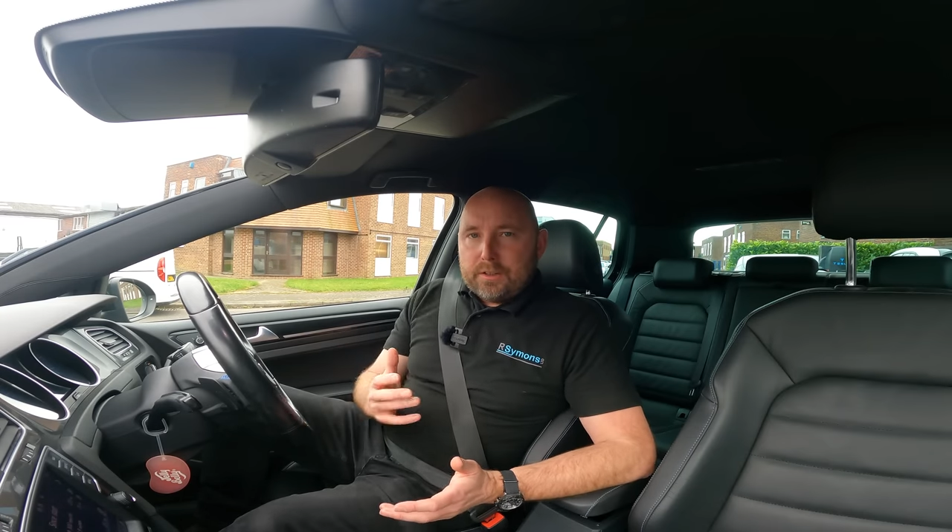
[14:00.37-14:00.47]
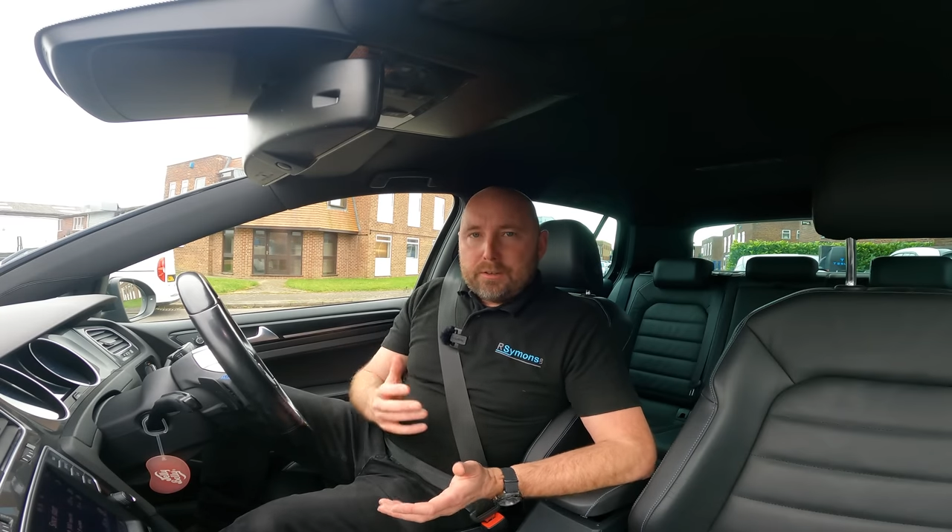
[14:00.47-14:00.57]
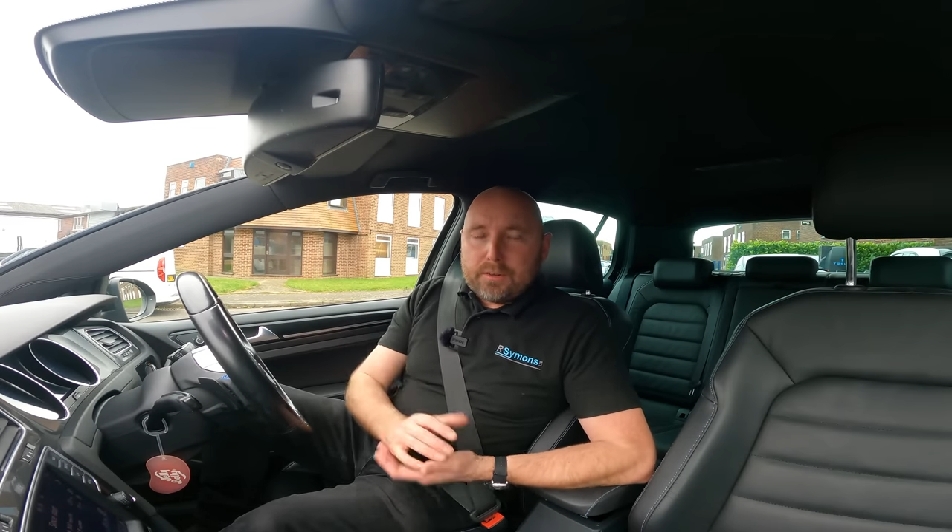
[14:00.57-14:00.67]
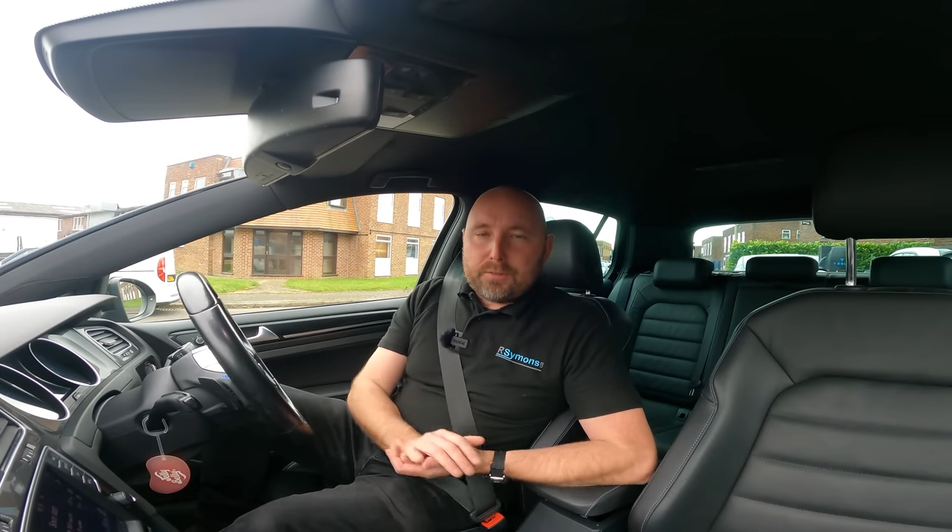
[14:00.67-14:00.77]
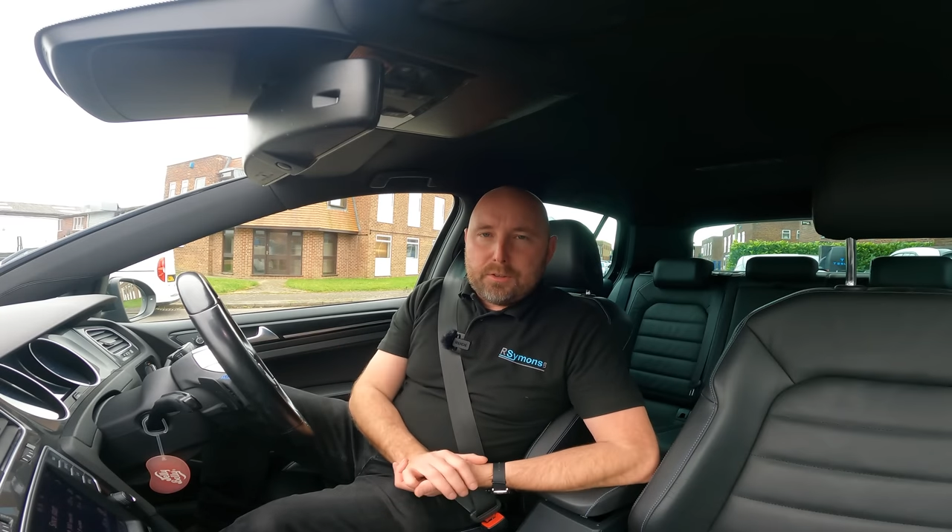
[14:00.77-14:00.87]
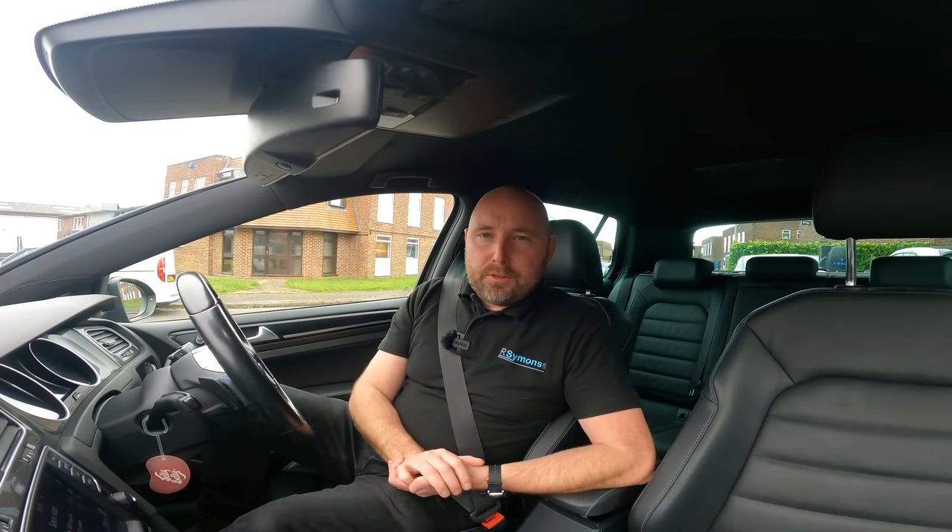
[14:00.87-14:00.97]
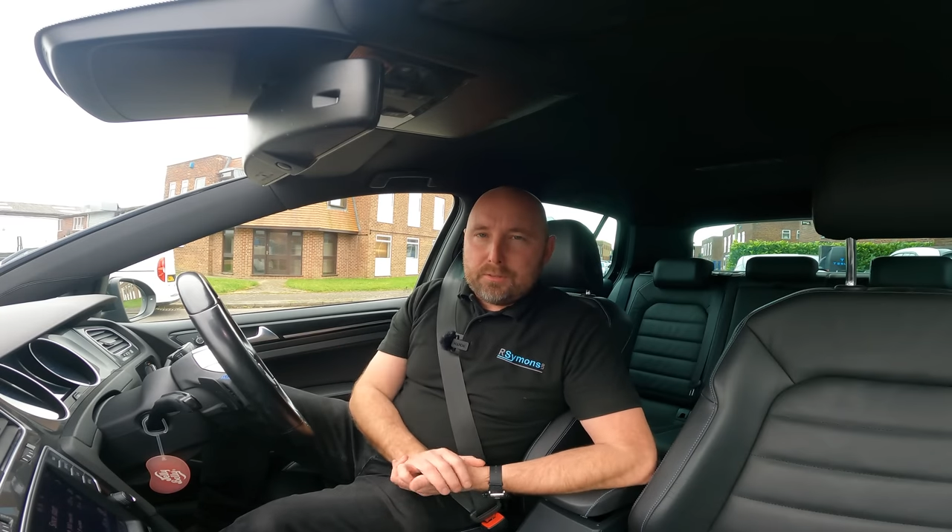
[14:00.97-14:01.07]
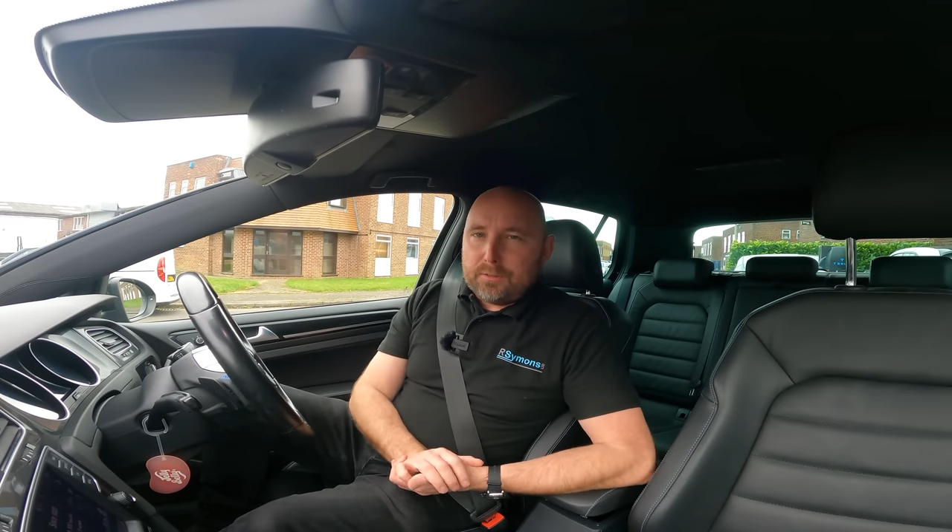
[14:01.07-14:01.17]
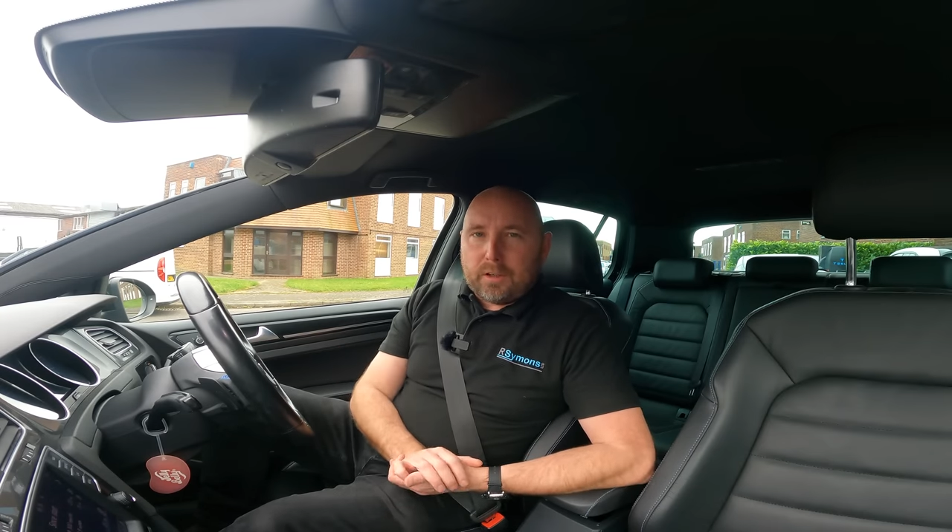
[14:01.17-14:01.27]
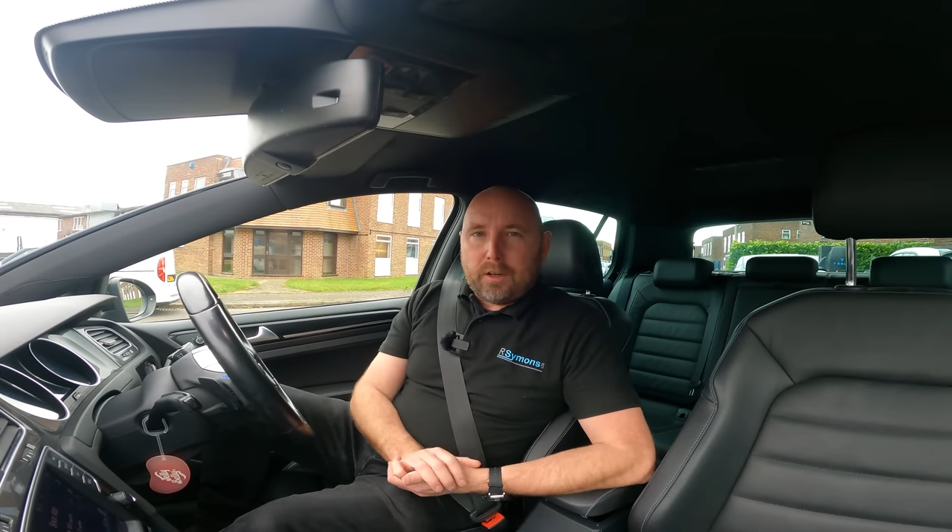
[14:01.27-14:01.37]
you'd have to use a
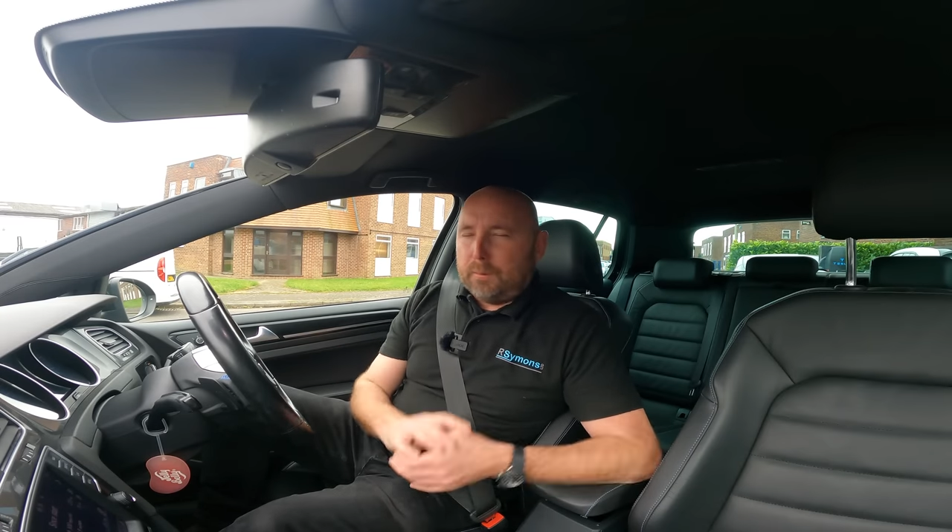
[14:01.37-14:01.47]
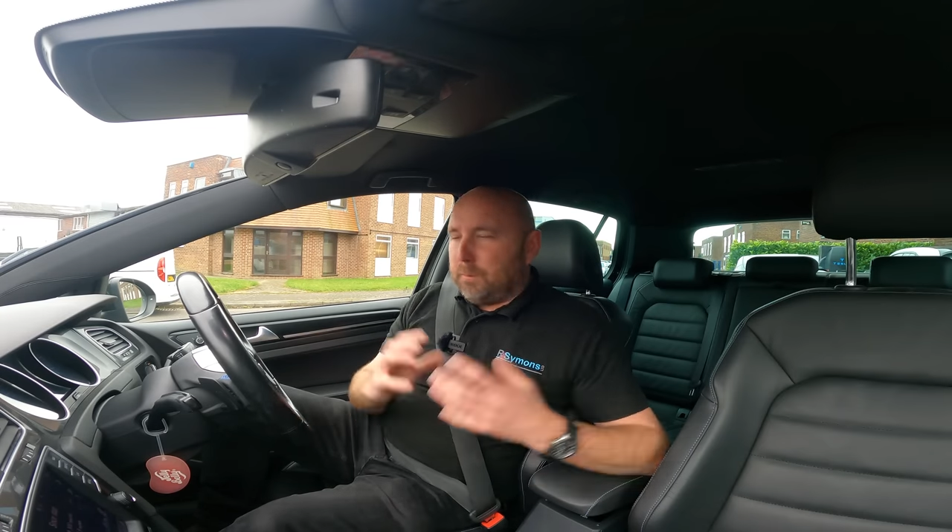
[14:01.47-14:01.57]
different car.